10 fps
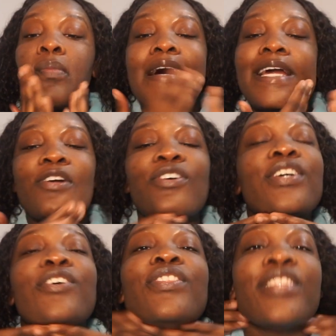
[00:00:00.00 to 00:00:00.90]
And
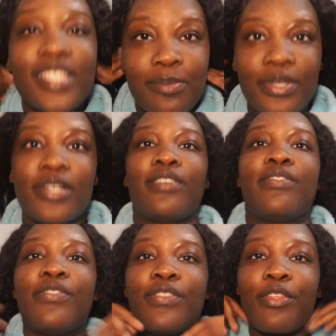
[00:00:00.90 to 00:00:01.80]
on the spirit of
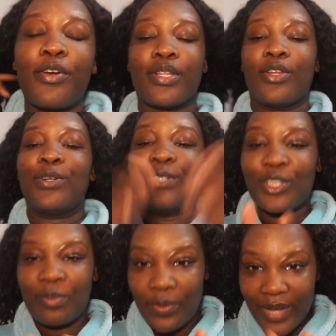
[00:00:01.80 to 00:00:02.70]
throwing the whole
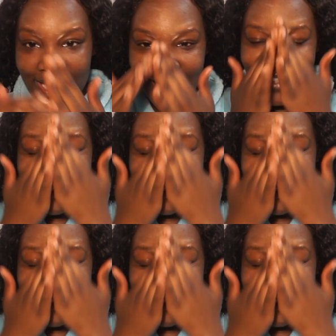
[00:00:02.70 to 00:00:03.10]
shop away,